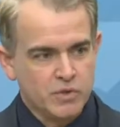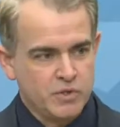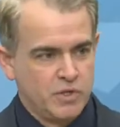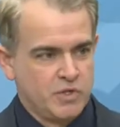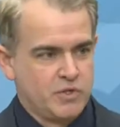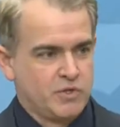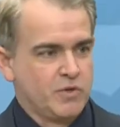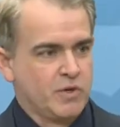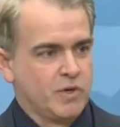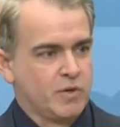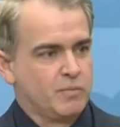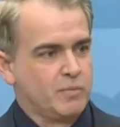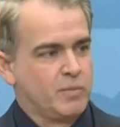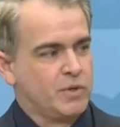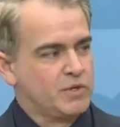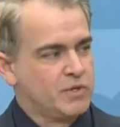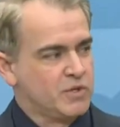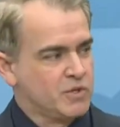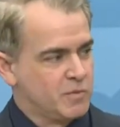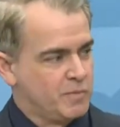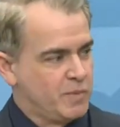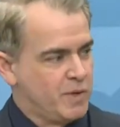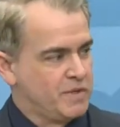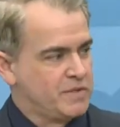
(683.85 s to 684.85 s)
District
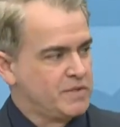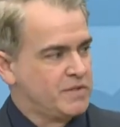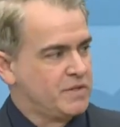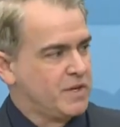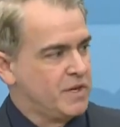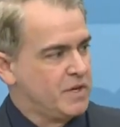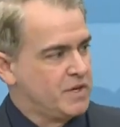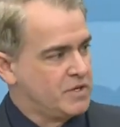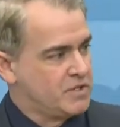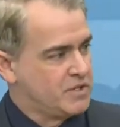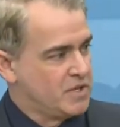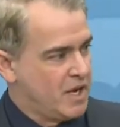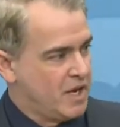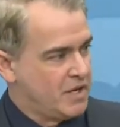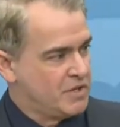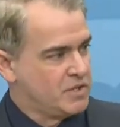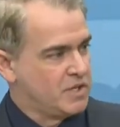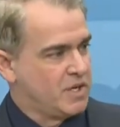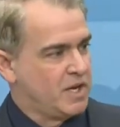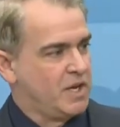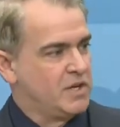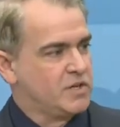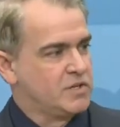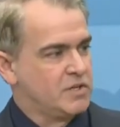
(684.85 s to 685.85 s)
participates in an ed
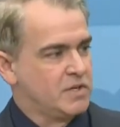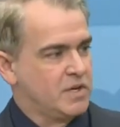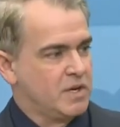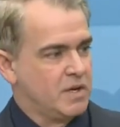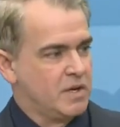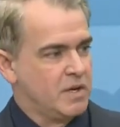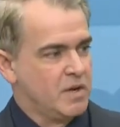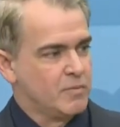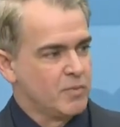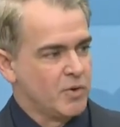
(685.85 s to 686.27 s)
education